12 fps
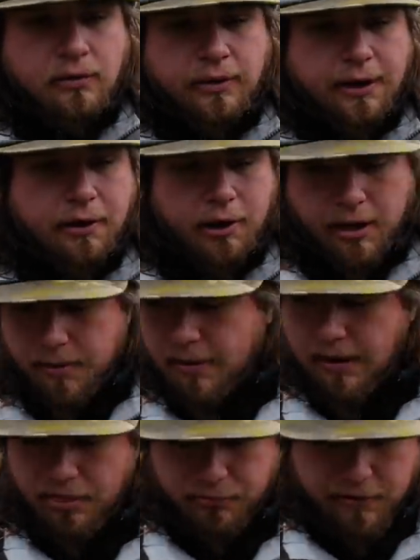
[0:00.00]
Right here, I got
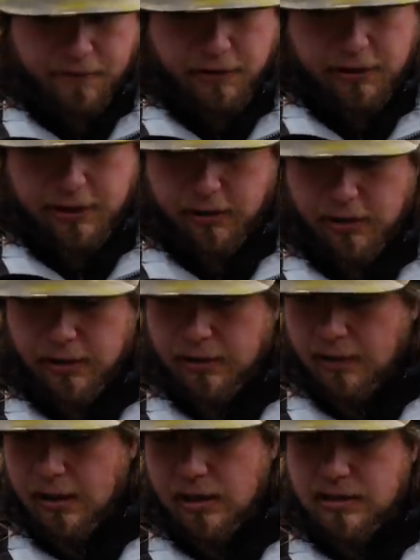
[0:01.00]
about a 3 foot leader,
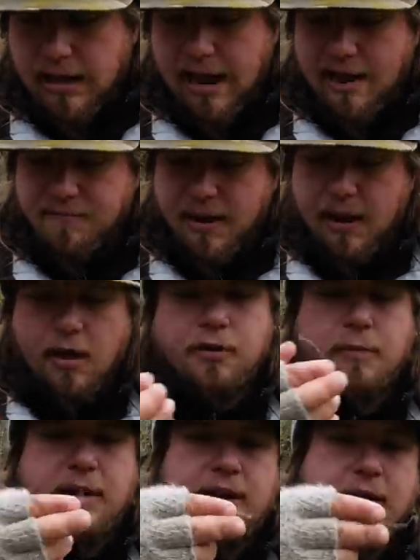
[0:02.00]
and then I have my
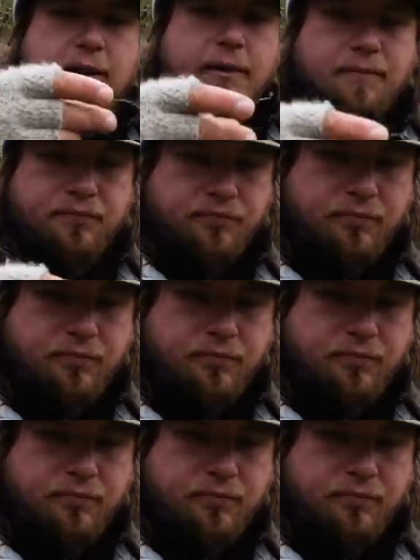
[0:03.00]
other bead here